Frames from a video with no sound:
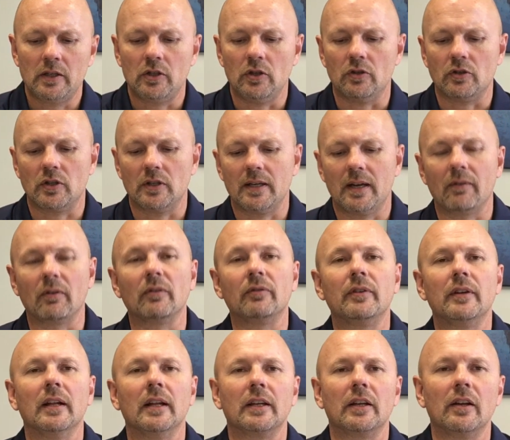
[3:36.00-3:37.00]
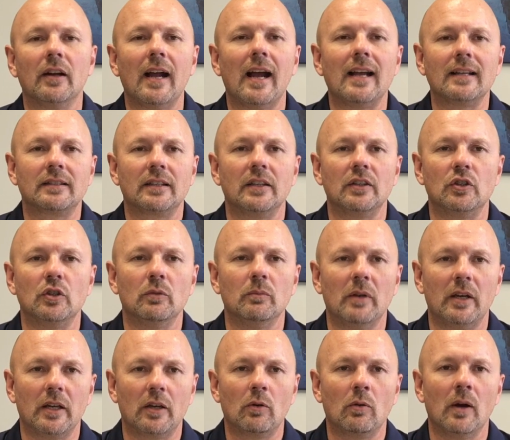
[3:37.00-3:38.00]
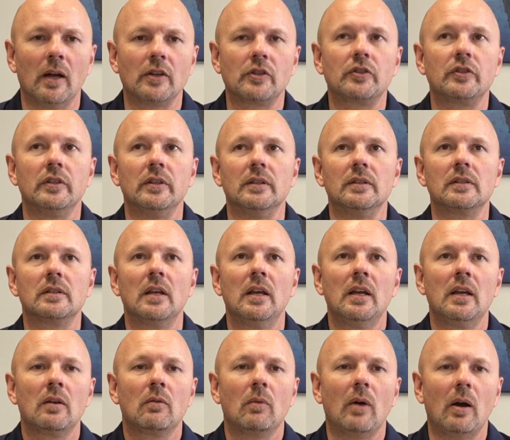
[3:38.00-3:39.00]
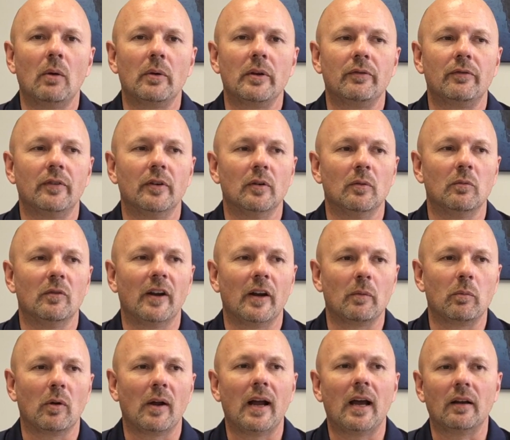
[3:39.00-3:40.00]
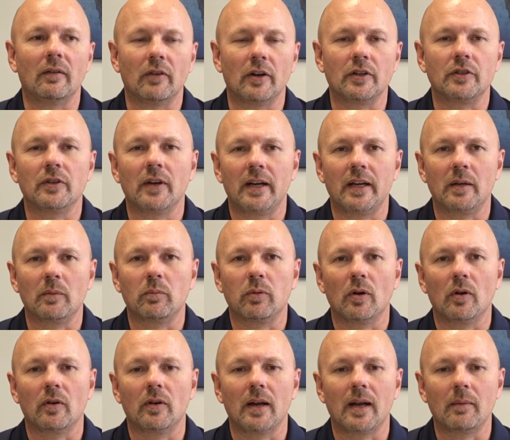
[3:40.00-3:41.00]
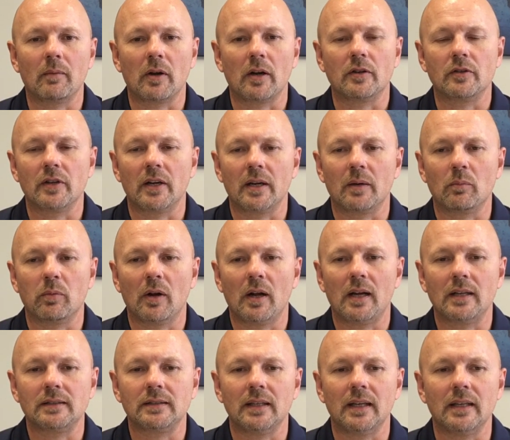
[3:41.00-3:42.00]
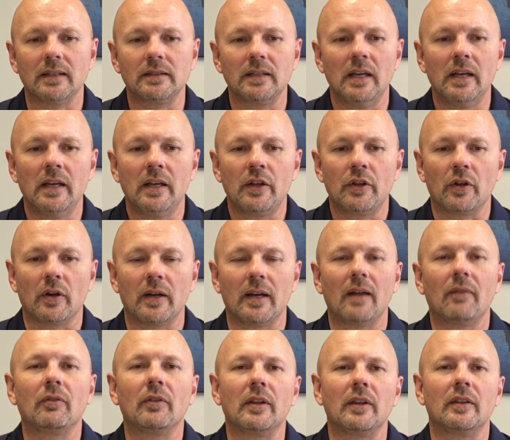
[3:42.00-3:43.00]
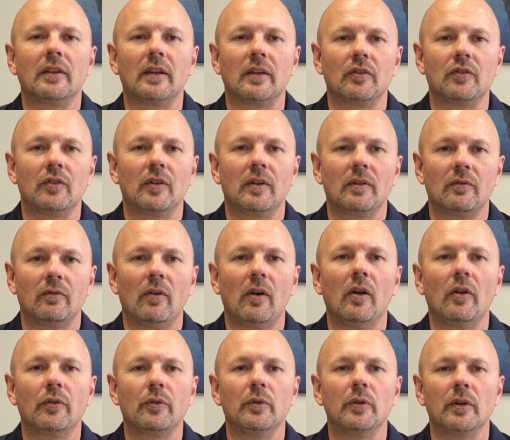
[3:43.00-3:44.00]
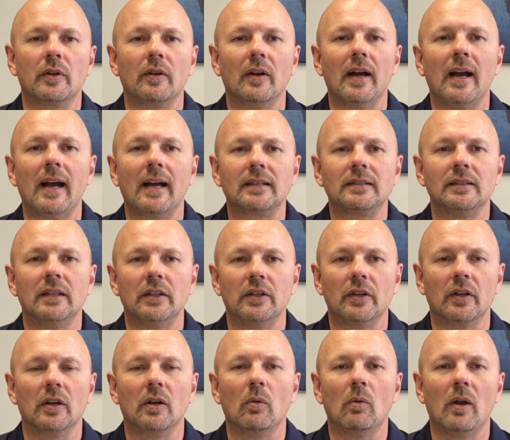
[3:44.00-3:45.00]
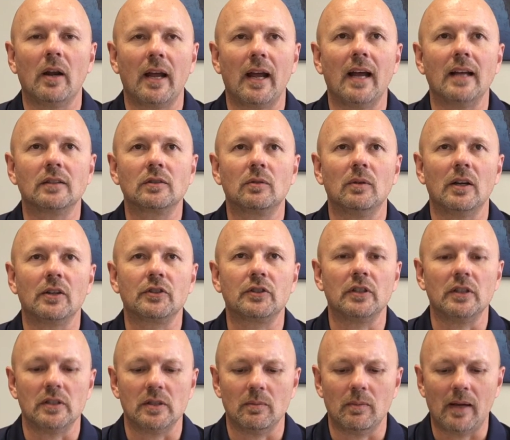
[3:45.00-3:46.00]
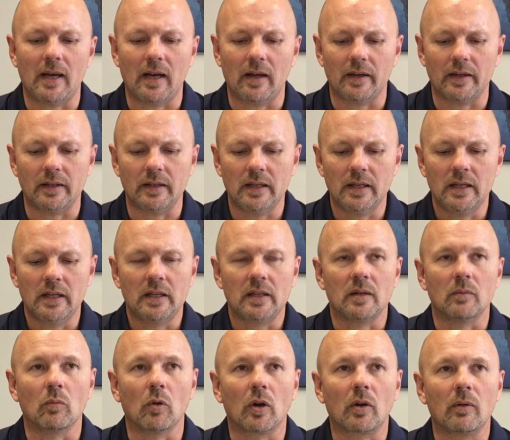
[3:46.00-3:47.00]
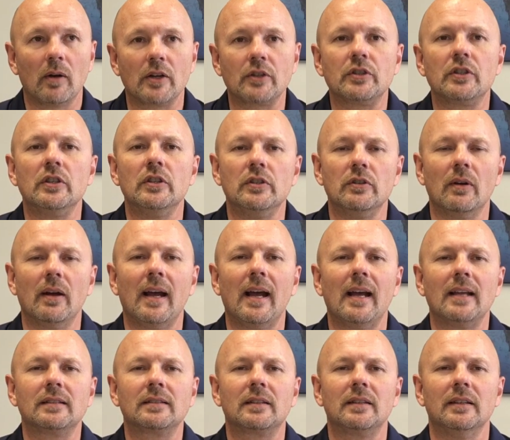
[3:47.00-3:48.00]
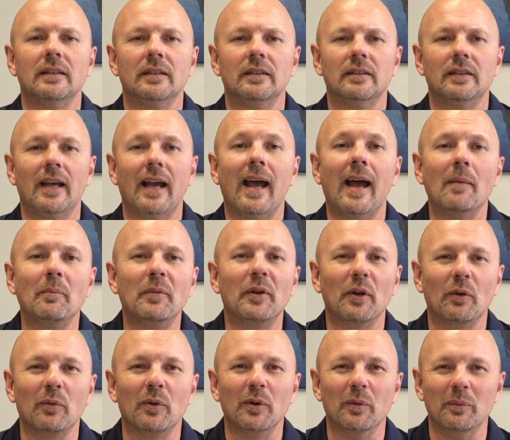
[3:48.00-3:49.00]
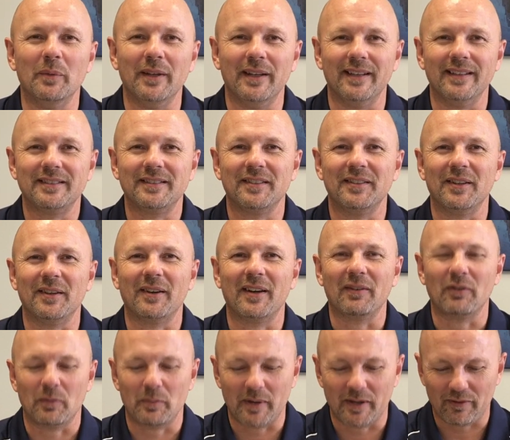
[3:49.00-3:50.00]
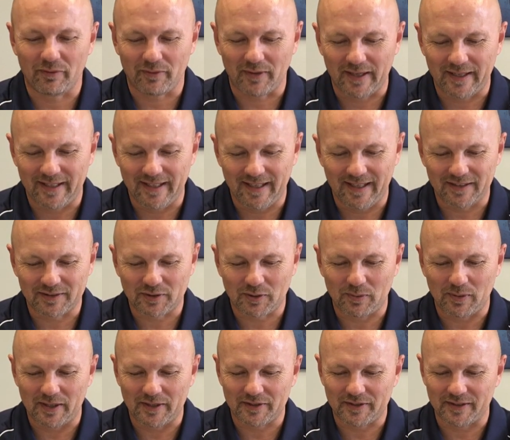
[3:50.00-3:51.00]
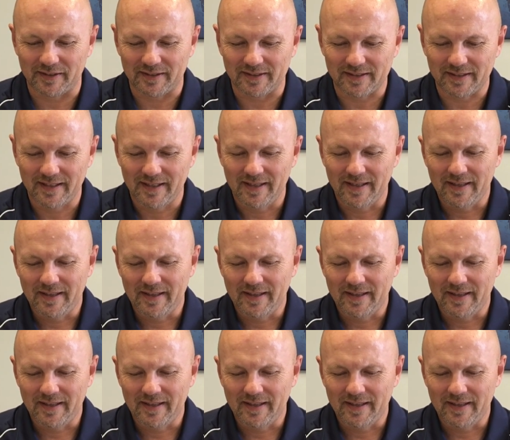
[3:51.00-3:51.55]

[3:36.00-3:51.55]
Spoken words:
You should never feel like you're asking too many questions. While we feel very proud of our training program and our training process, there are definitely things that fall through the cracks that you're going to want to ask questions about. And the more questions you ask, the happier we'll be. So don't ever be afraid to ask questions.